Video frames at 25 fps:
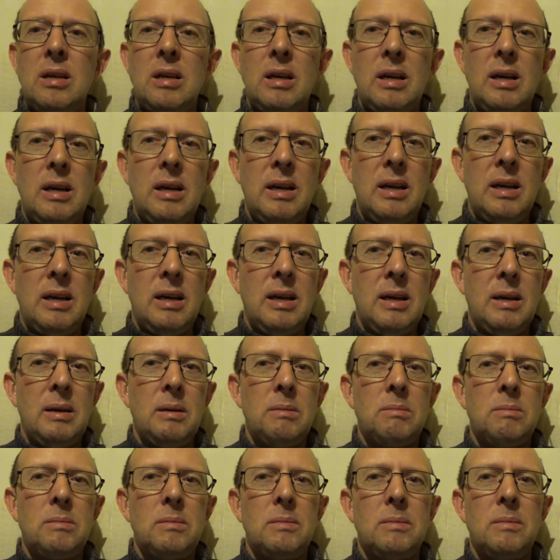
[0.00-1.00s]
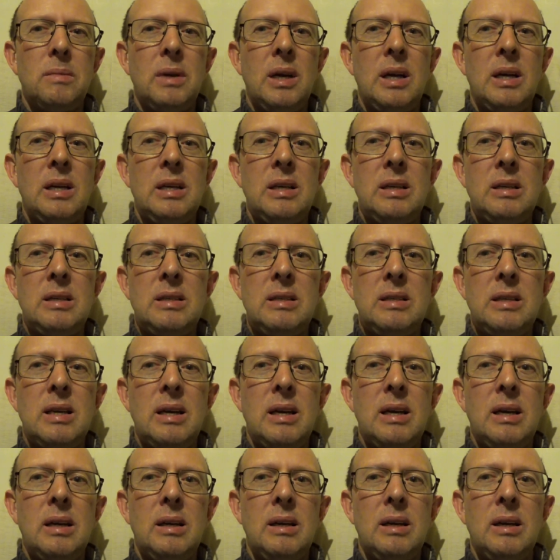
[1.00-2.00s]
Um, and
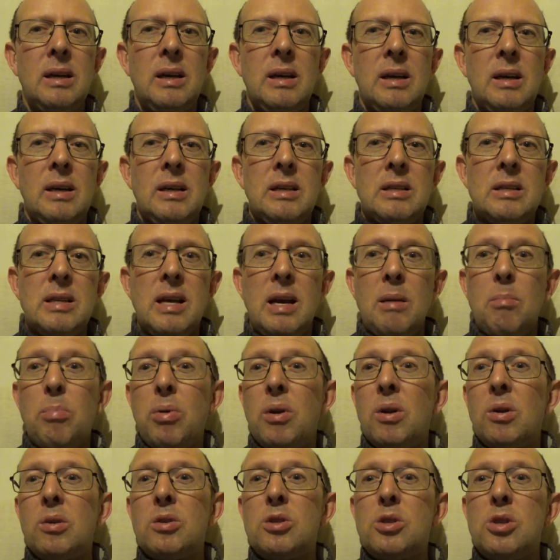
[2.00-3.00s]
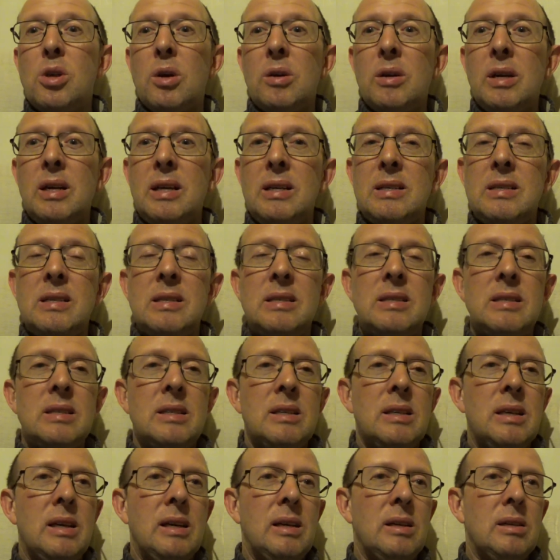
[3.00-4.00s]
uh, it's like plug sockets,
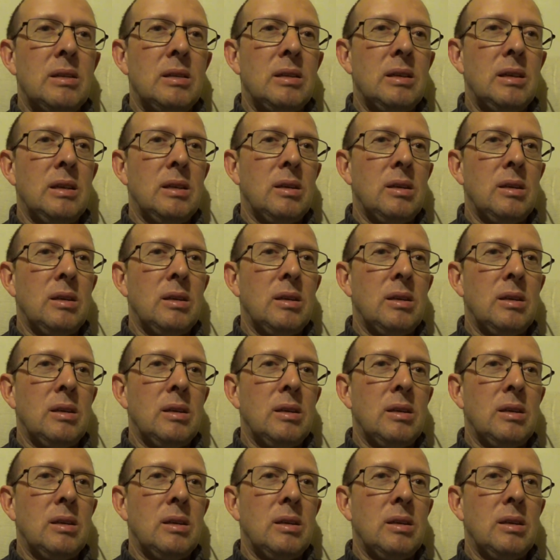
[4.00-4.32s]
isn't it?